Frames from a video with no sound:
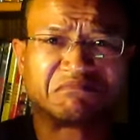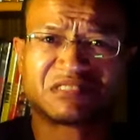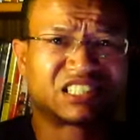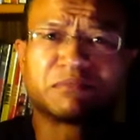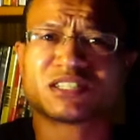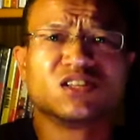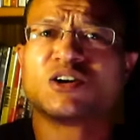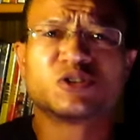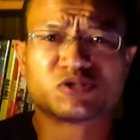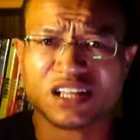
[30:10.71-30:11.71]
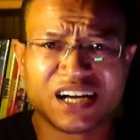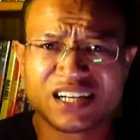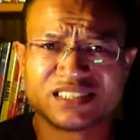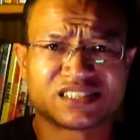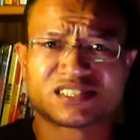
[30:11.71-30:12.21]
something along those
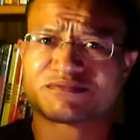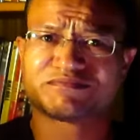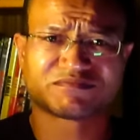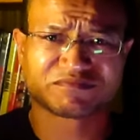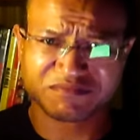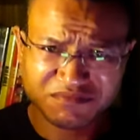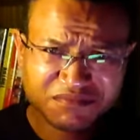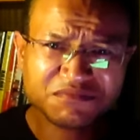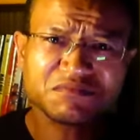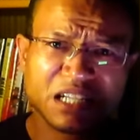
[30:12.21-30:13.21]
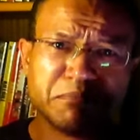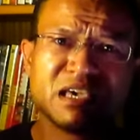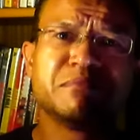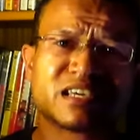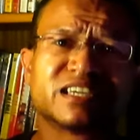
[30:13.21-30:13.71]
lines,
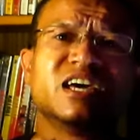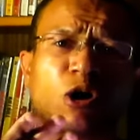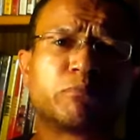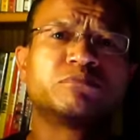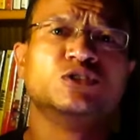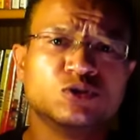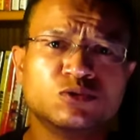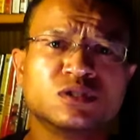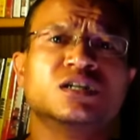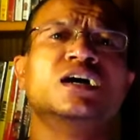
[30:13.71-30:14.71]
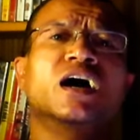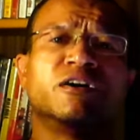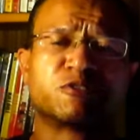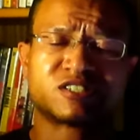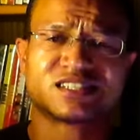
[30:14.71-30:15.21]
maybe it can help you
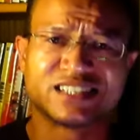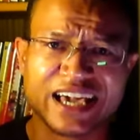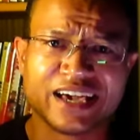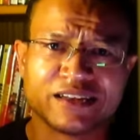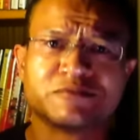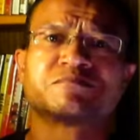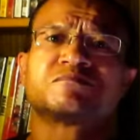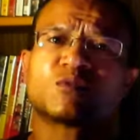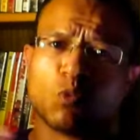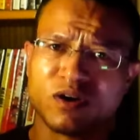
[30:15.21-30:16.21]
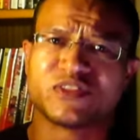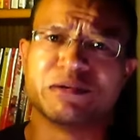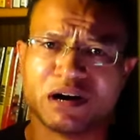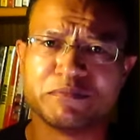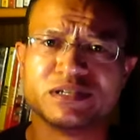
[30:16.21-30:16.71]
understand what they
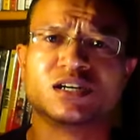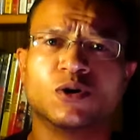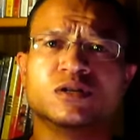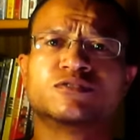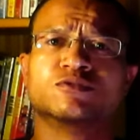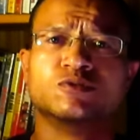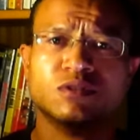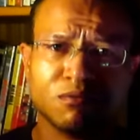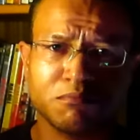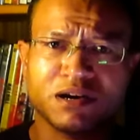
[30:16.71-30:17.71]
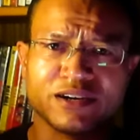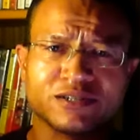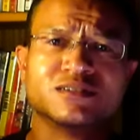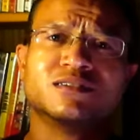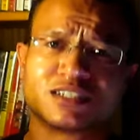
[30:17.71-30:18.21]
might be going through better.
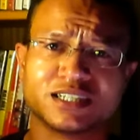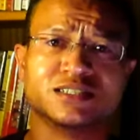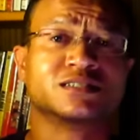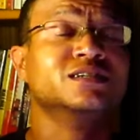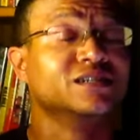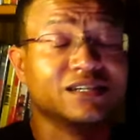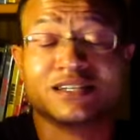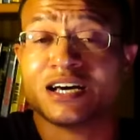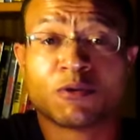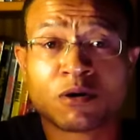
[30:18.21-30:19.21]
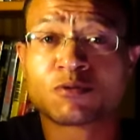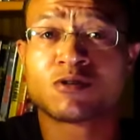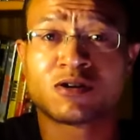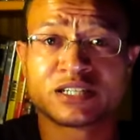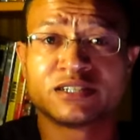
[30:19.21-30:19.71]
Because isn't that what we're
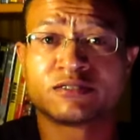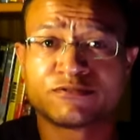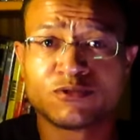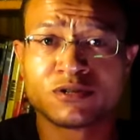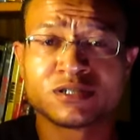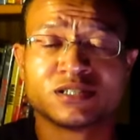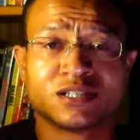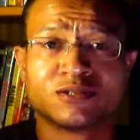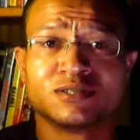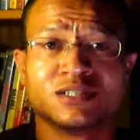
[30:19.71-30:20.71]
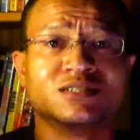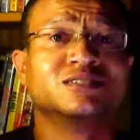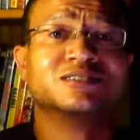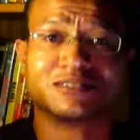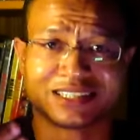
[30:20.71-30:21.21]
all here for? You know,
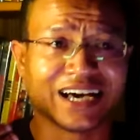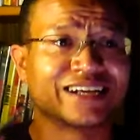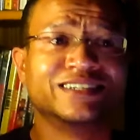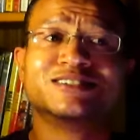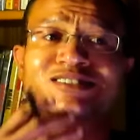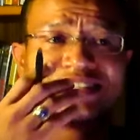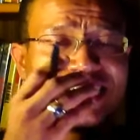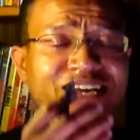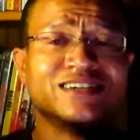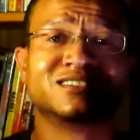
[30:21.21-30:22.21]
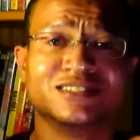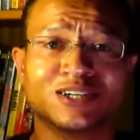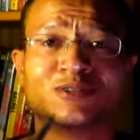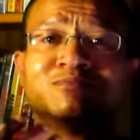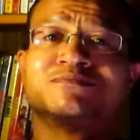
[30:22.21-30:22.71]
gotta understand, you
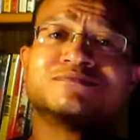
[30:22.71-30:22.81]
know,